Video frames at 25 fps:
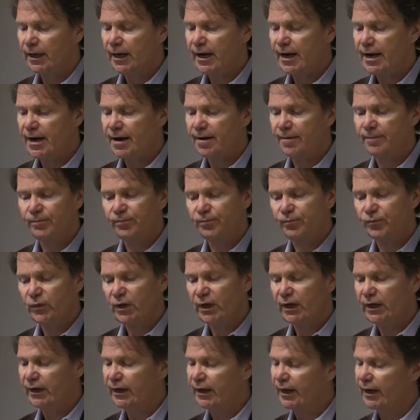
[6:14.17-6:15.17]

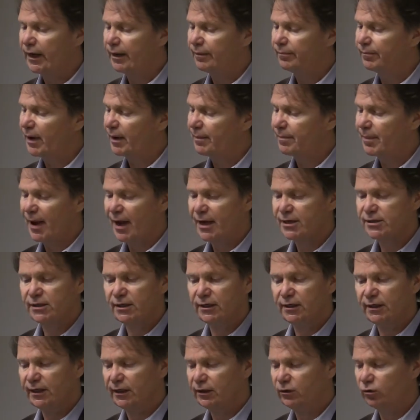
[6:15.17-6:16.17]
by
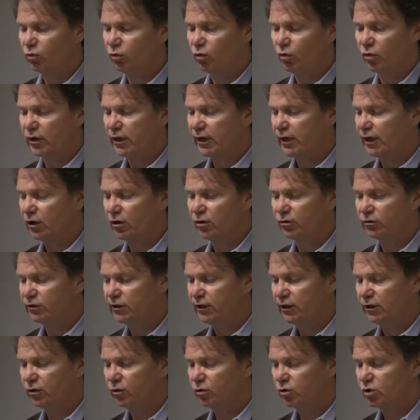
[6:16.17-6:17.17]
passing it, or in a
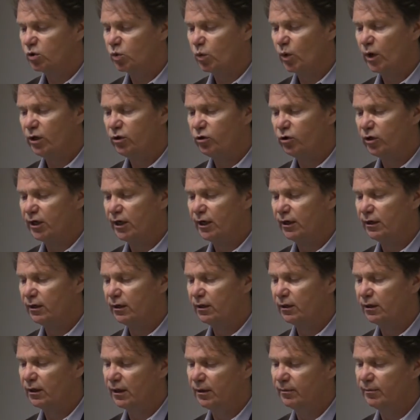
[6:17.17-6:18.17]
continuous way you
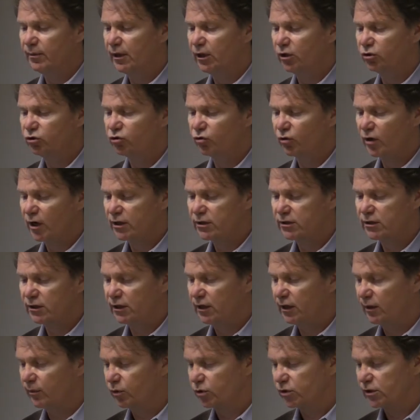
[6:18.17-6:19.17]
can miniaturize the
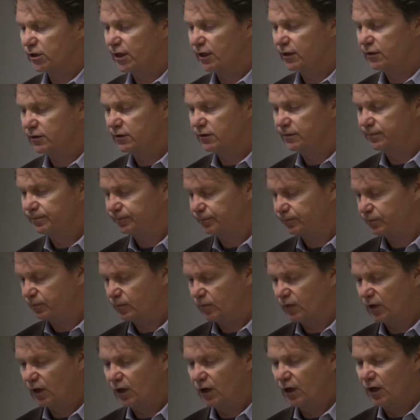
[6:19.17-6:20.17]
chemostats.
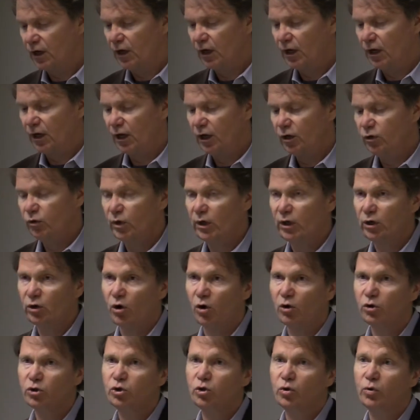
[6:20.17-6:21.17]
You can
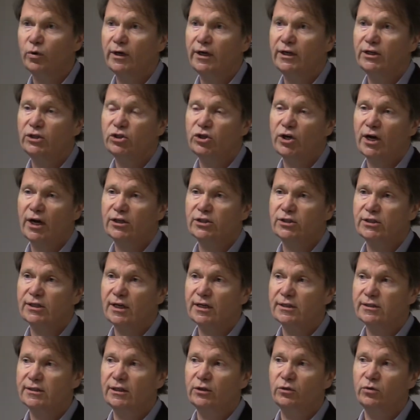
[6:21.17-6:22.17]
also inject
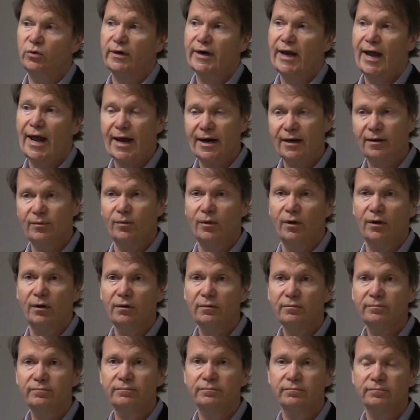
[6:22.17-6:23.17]
cells into an
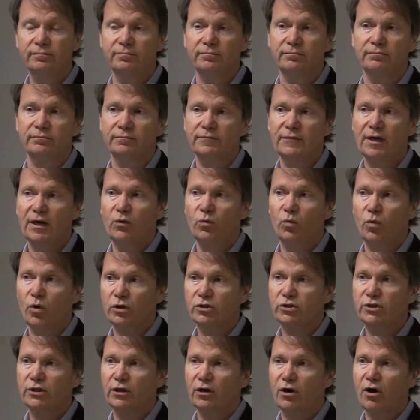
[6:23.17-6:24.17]
animal and
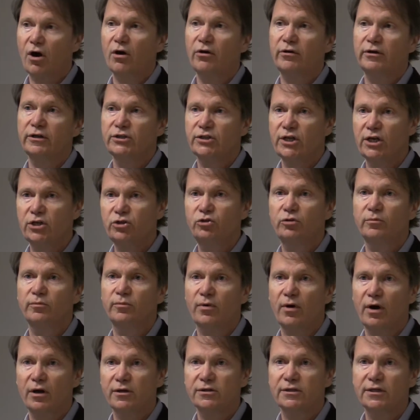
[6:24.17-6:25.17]
watch the colonization
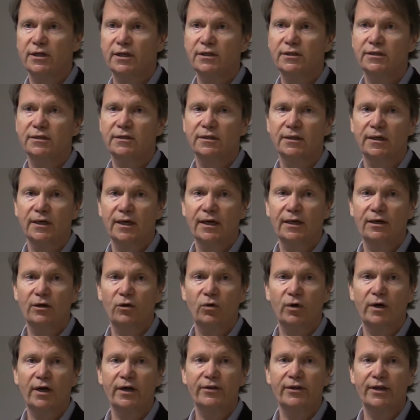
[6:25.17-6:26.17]
process and
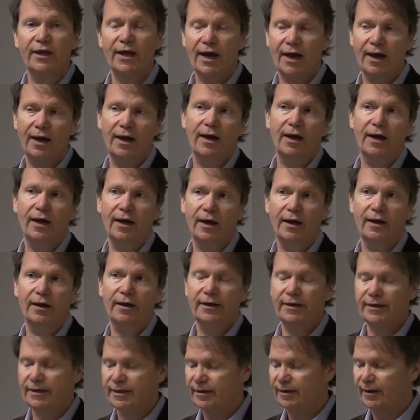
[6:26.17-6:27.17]
look at the
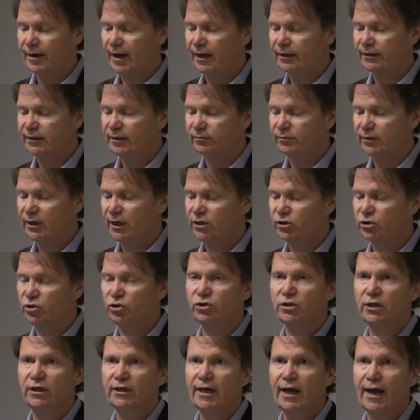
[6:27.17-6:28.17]

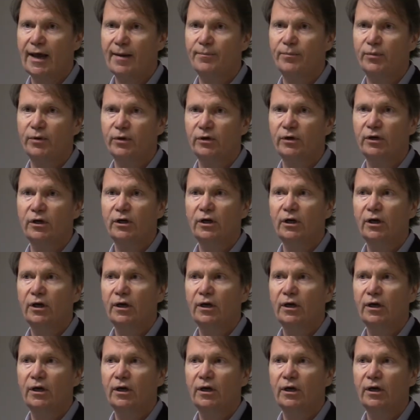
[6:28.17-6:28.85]
adaptations that happen